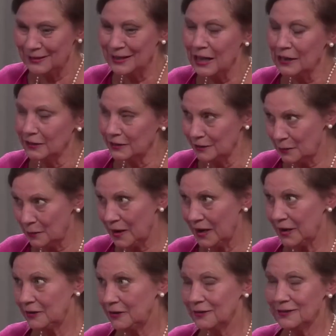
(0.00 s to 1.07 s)
a little
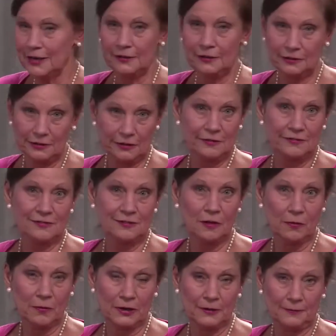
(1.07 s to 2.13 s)
quieter and a little
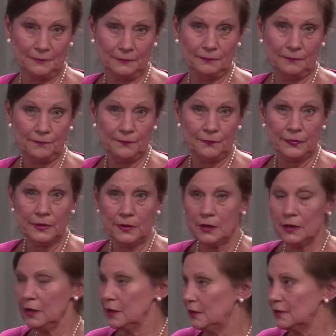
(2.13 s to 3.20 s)
slower.
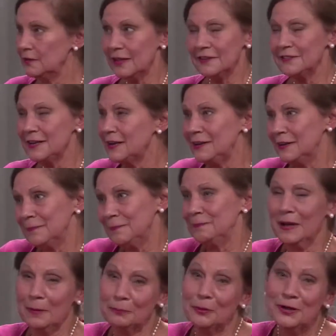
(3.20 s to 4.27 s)
And that's not a
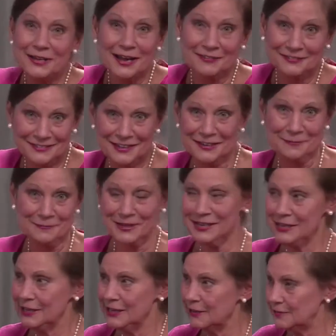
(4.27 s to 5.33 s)
put down to
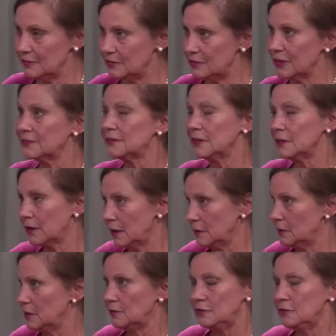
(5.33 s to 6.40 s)
anybody. It's just
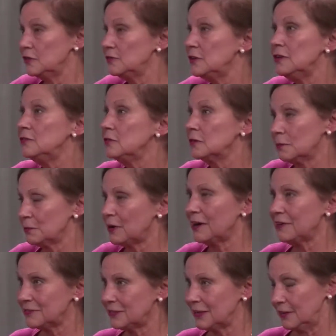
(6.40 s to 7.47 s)
easier to
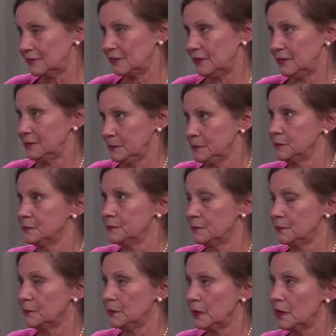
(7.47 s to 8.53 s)
process. Mm-hmm.
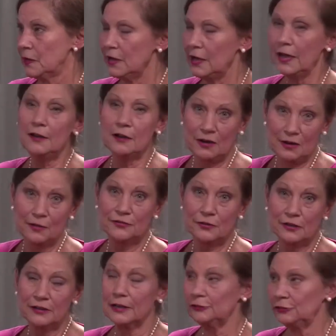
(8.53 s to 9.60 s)
And it also
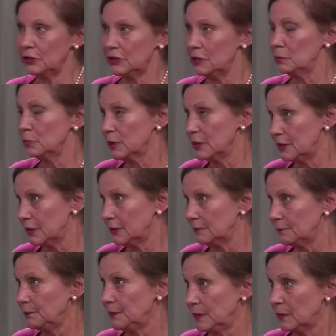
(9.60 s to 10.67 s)
allows you to keep breathing,
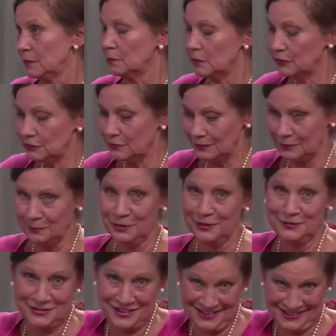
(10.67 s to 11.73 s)

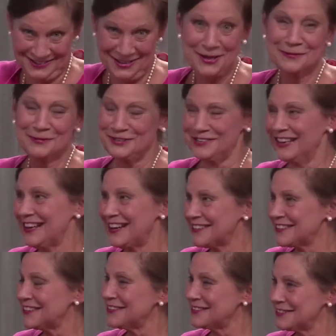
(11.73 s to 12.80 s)
mm-hmm. which
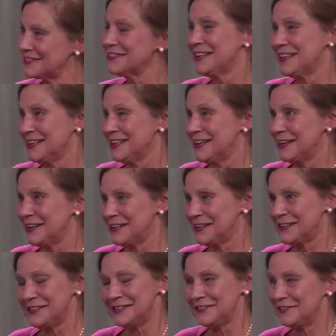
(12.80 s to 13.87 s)
allows those
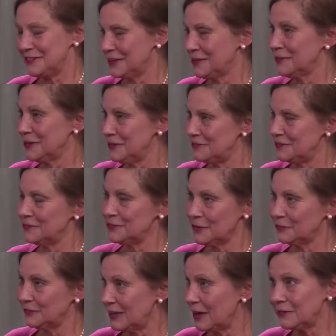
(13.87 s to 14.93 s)
steroids to
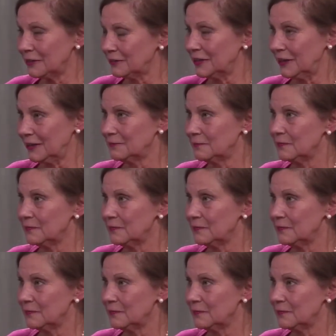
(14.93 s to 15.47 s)
tone down a little.